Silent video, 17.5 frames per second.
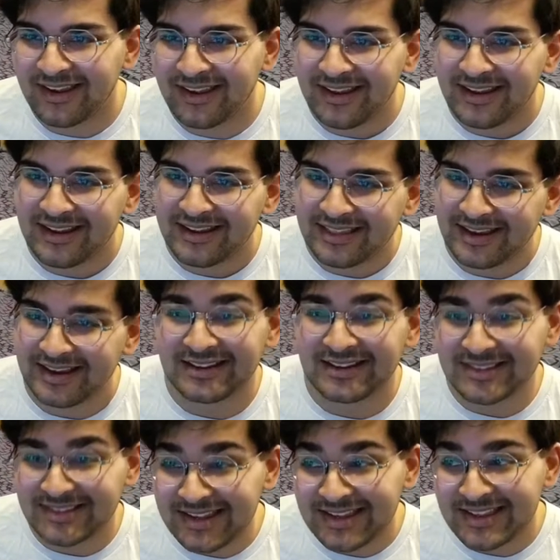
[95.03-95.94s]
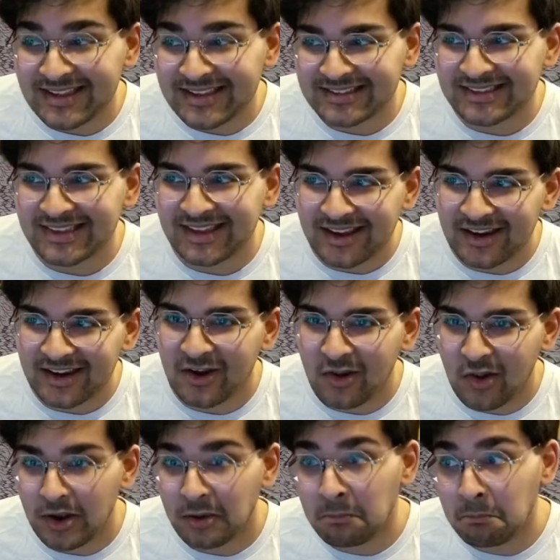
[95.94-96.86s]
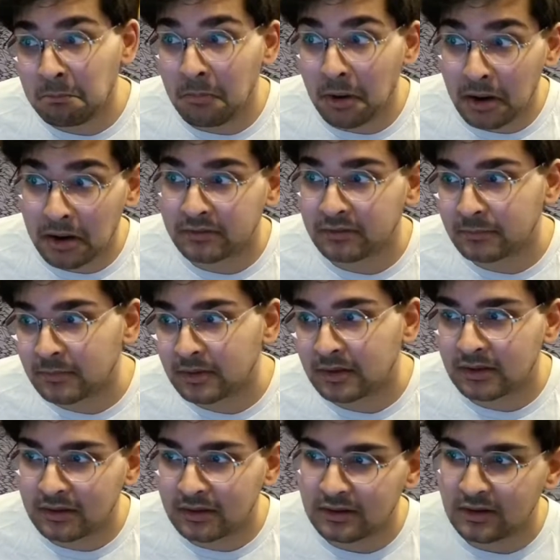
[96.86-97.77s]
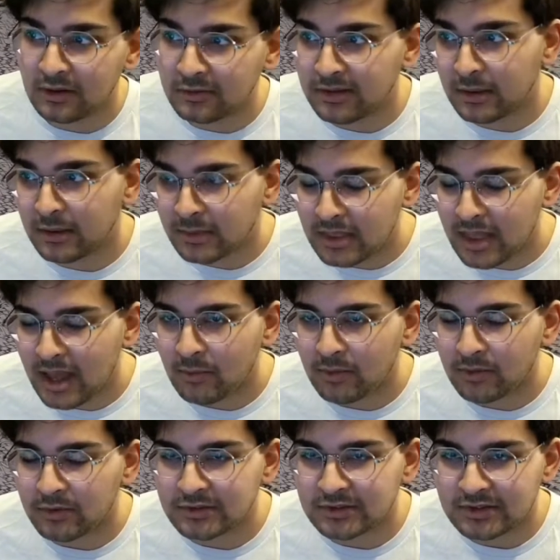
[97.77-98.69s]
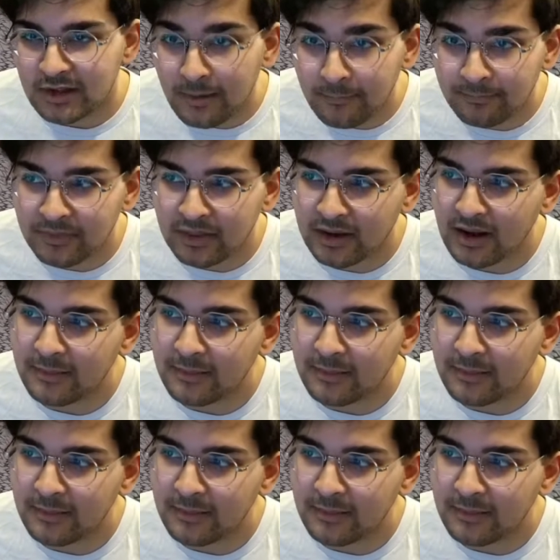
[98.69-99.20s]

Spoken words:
they're gonna see this and they're gonna go I guess I'm gonna, deal with that one or something.